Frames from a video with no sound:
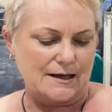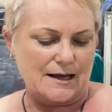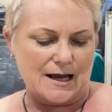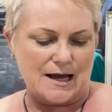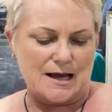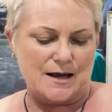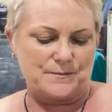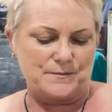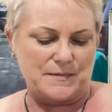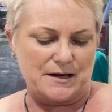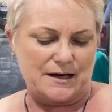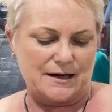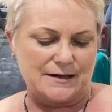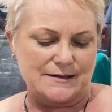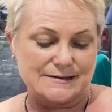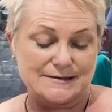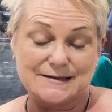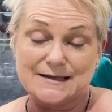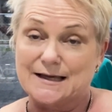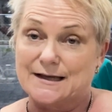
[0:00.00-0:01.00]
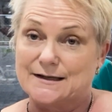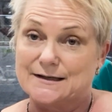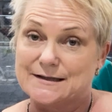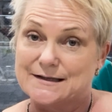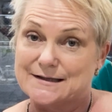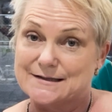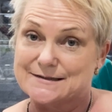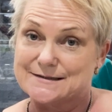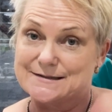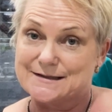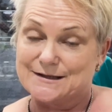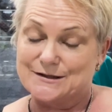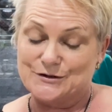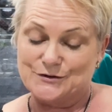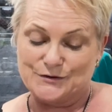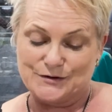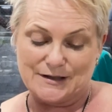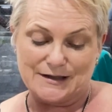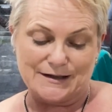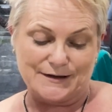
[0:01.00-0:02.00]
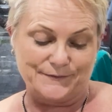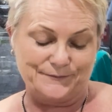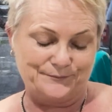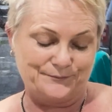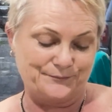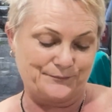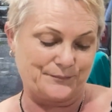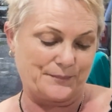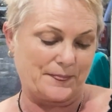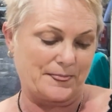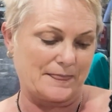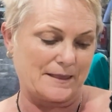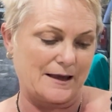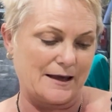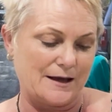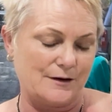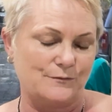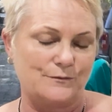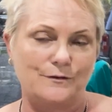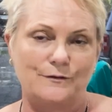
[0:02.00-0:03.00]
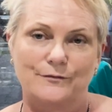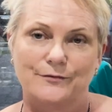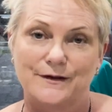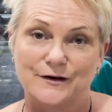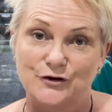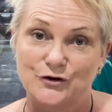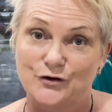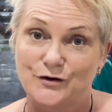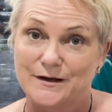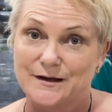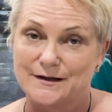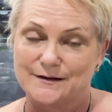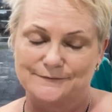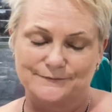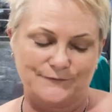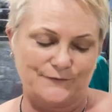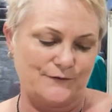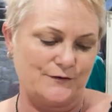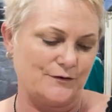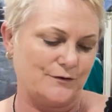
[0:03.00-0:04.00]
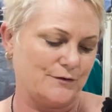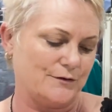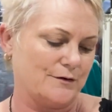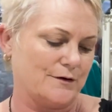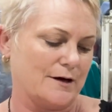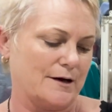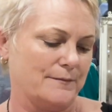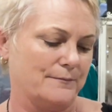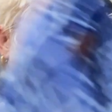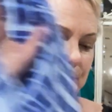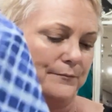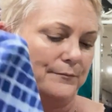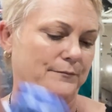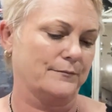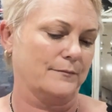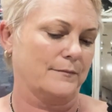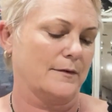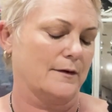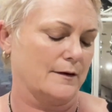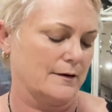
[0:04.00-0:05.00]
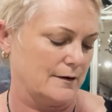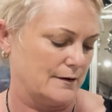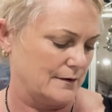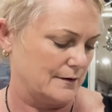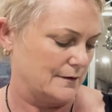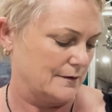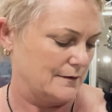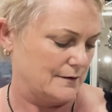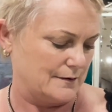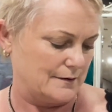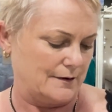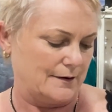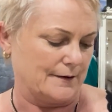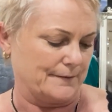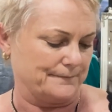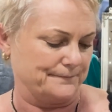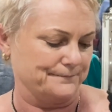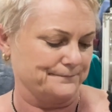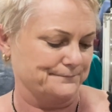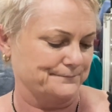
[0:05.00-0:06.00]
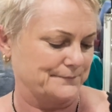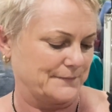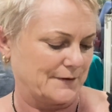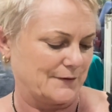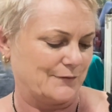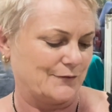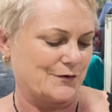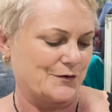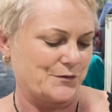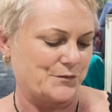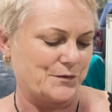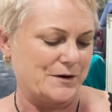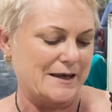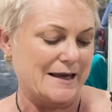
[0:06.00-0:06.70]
And it's, yeah, it's their new year, the new year for, yeah. So we